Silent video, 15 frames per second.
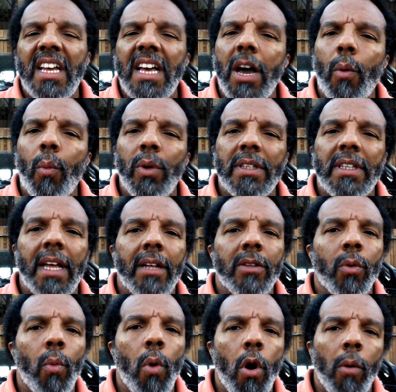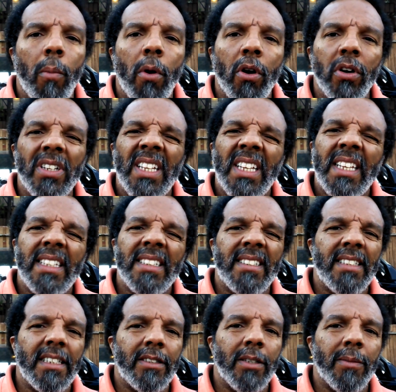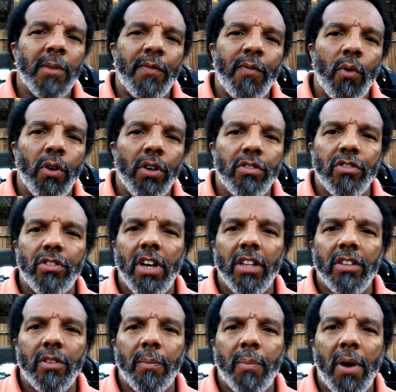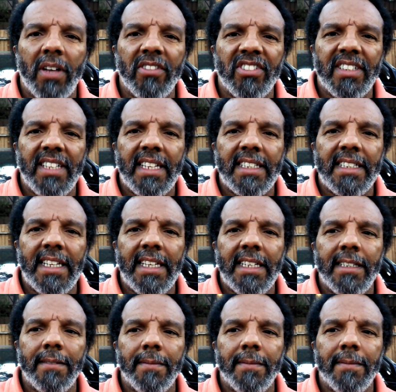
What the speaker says: I went down to Walmart and sent them the $400 deposit that he needed.